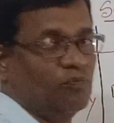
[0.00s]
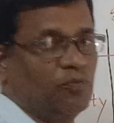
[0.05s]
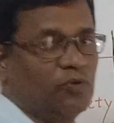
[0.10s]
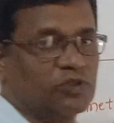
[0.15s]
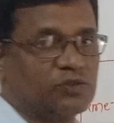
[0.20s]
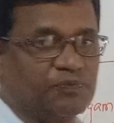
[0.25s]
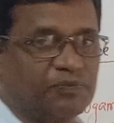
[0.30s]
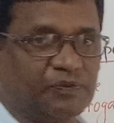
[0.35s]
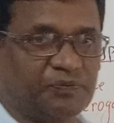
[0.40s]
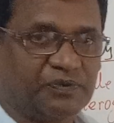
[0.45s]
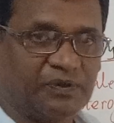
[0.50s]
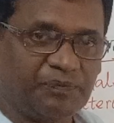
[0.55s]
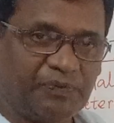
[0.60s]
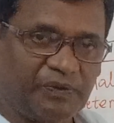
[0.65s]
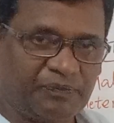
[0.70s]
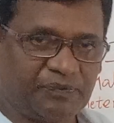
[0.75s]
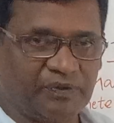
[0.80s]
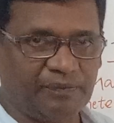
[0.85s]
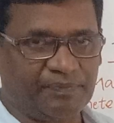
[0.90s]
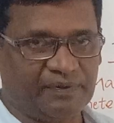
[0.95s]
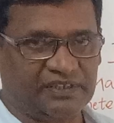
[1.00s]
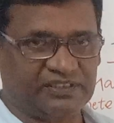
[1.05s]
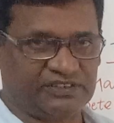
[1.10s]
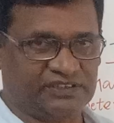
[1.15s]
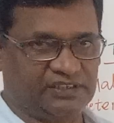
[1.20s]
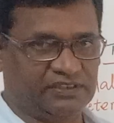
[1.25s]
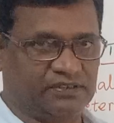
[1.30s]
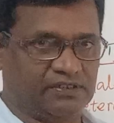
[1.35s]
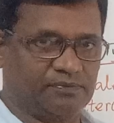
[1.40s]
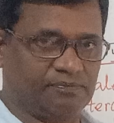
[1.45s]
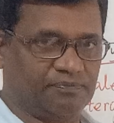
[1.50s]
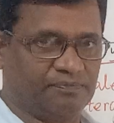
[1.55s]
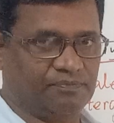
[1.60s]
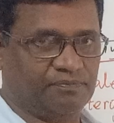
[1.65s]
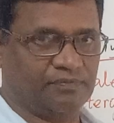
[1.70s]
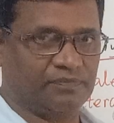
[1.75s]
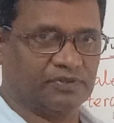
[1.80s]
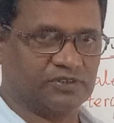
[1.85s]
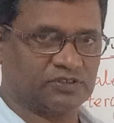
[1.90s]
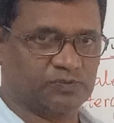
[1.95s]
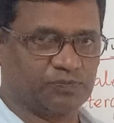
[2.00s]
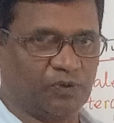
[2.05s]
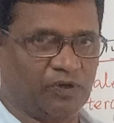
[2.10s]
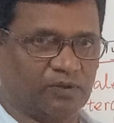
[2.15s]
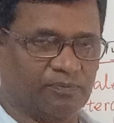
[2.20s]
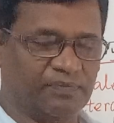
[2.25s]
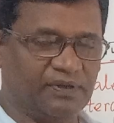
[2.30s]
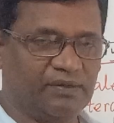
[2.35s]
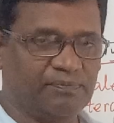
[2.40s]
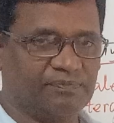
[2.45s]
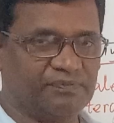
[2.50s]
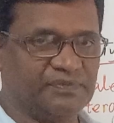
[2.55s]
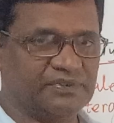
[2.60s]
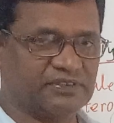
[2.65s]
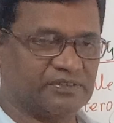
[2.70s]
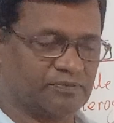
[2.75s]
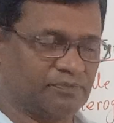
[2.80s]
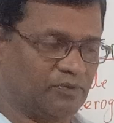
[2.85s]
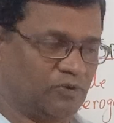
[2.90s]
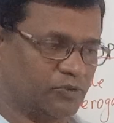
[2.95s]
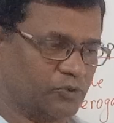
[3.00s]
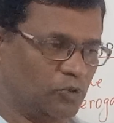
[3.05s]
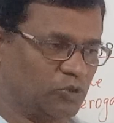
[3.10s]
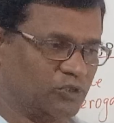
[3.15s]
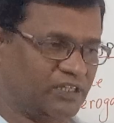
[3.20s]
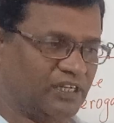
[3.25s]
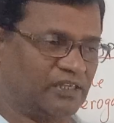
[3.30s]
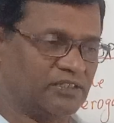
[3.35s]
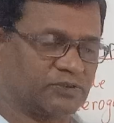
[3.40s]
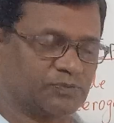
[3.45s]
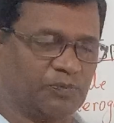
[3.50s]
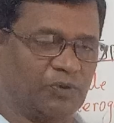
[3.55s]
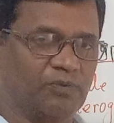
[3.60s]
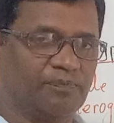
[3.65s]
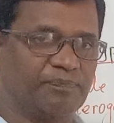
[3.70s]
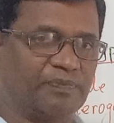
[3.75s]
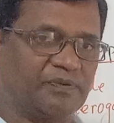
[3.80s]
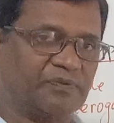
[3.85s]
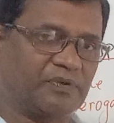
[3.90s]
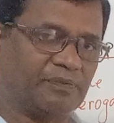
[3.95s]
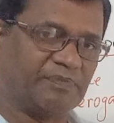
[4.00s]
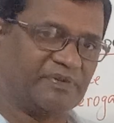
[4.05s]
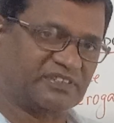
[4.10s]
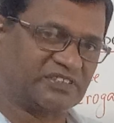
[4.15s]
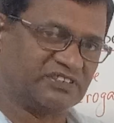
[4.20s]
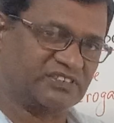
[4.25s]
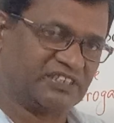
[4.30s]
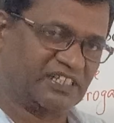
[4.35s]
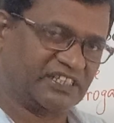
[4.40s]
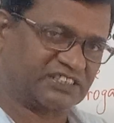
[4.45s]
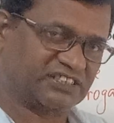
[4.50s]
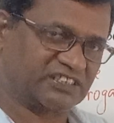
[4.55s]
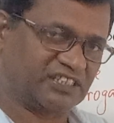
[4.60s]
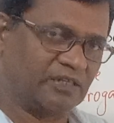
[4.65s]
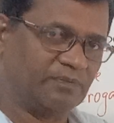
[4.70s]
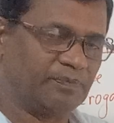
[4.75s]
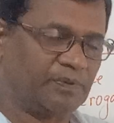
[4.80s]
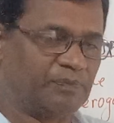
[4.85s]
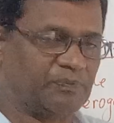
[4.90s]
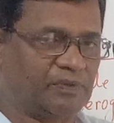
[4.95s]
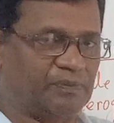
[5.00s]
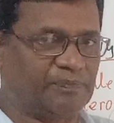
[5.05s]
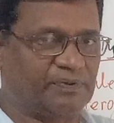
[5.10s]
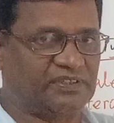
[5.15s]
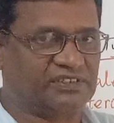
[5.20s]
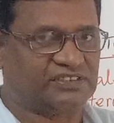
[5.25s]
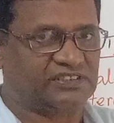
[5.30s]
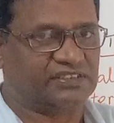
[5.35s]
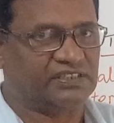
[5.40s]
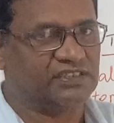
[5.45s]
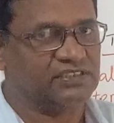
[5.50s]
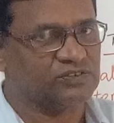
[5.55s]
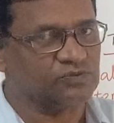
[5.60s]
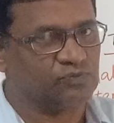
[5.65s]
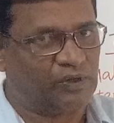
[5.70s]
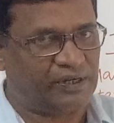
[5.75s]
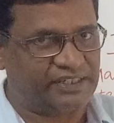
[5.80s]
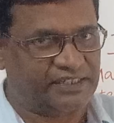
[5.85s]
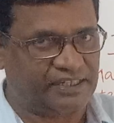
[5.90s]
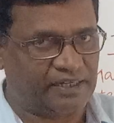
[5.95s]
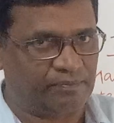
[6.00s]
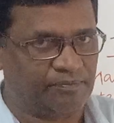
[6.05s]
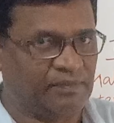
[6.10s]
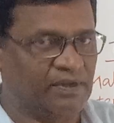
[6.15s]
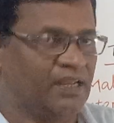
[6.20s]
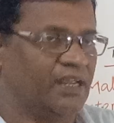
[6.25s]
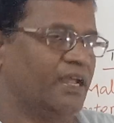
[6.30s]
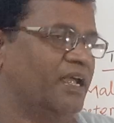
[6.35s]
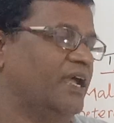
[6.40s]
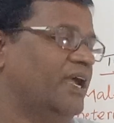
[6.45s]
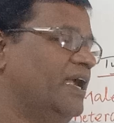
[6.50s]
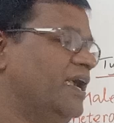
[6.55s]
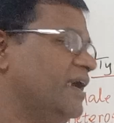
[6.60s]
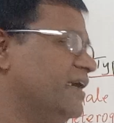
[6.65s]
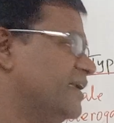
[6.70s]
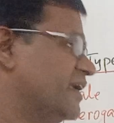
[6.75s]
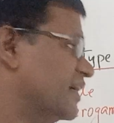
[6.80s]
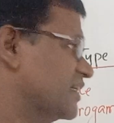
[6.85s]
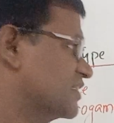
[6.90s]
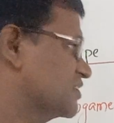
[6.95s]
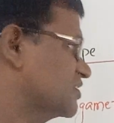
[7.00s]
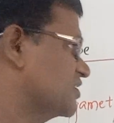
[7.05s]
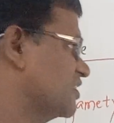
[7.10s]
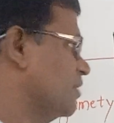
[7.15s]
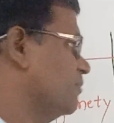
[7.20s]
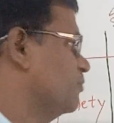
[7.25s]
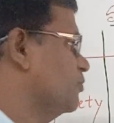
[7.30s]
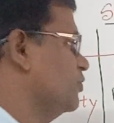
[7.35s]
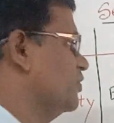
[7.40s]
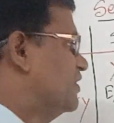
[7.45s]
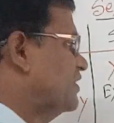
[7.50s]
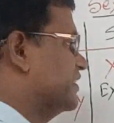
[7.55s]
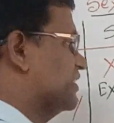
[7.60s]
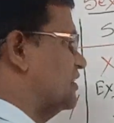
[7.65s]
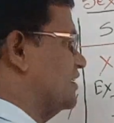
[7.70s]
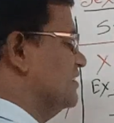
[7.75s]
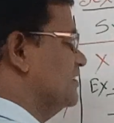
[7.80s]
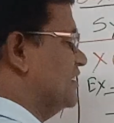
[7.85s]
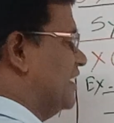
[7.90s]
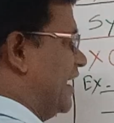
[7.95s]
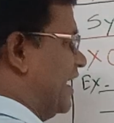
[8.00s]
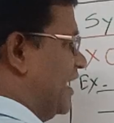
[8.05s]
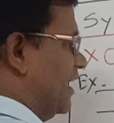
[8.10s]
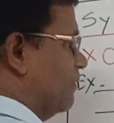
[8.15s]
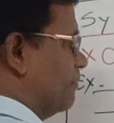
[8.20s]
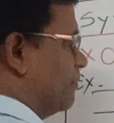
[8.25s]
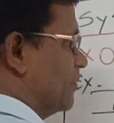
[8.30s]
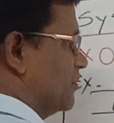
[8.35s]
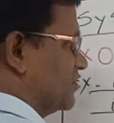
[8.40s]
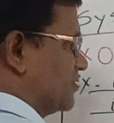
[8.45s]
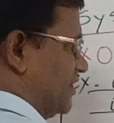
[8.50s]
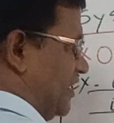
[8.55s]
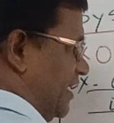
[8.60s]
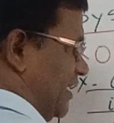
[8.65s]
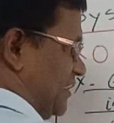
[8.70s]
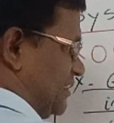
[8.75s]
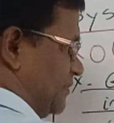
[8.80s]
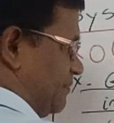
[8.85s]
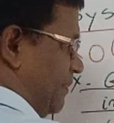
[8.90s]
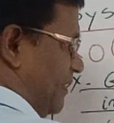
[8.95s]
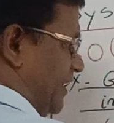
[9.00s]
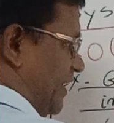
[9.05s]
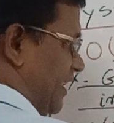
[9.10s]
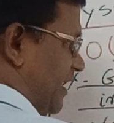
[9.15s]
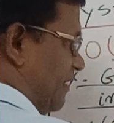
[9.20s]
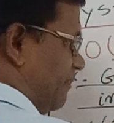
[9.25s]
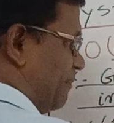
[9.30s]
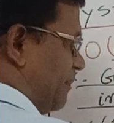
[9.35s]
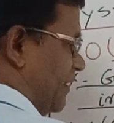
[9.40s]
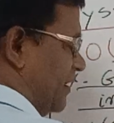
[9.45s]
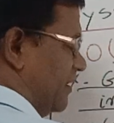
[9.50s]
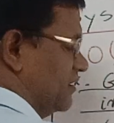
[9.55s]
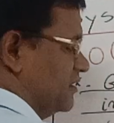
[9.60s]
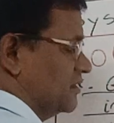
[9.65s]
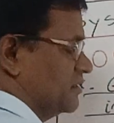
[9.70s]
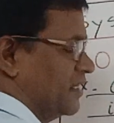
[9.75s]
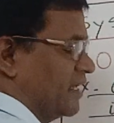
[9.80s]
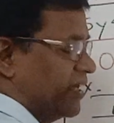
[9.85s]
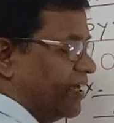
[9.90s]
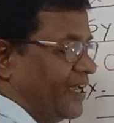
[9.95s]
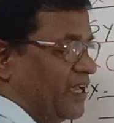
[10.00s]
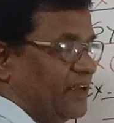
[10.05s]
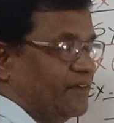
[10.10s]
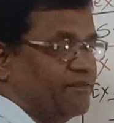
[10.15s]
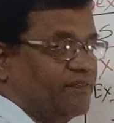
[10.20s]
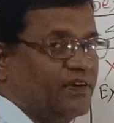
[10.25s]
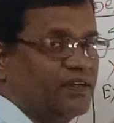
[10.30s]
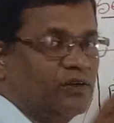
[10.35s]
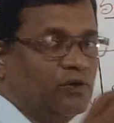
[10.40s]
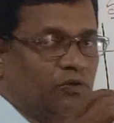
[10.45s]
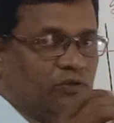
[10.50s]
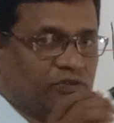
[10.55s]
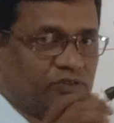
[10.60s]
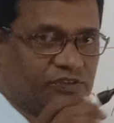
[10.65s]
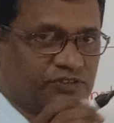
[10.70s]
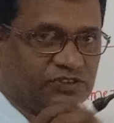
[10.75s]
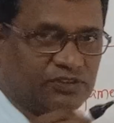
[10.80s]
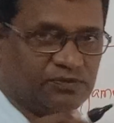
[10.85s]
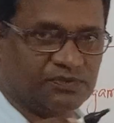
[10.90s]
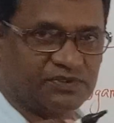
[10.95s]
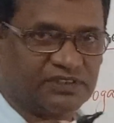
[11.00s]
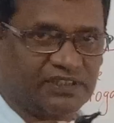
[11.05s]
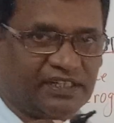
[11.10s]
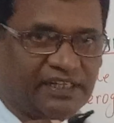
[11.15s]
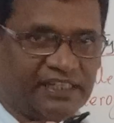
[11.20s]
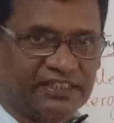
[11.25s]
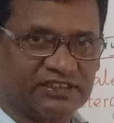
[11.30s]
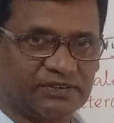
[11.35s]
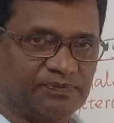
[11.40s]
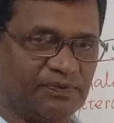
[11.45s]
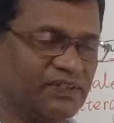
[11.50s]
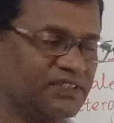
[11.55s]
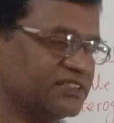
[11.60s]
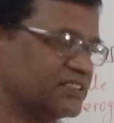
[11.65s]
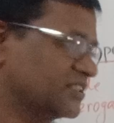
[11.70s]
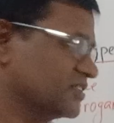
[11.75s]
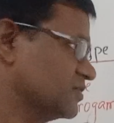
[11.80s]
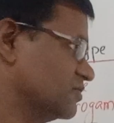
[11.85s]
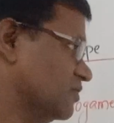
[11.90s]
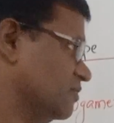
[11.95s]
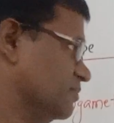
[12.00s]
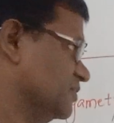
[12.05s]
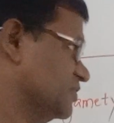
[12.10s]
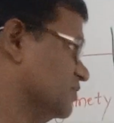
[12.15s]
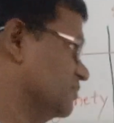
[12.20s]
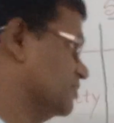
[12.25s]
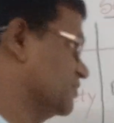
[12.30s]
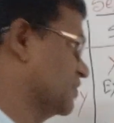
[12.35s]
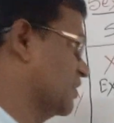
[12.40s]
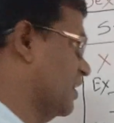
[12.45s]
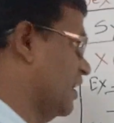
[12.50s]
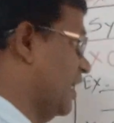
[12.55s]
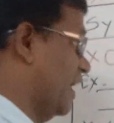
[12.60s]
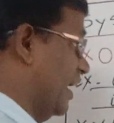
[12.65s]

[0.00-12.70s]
both 50% sperm will, means total sperm 50% X type, 50% is Y type. And X type we written as A plus X, for A plus, A for autosomes and X for sex chromosomes.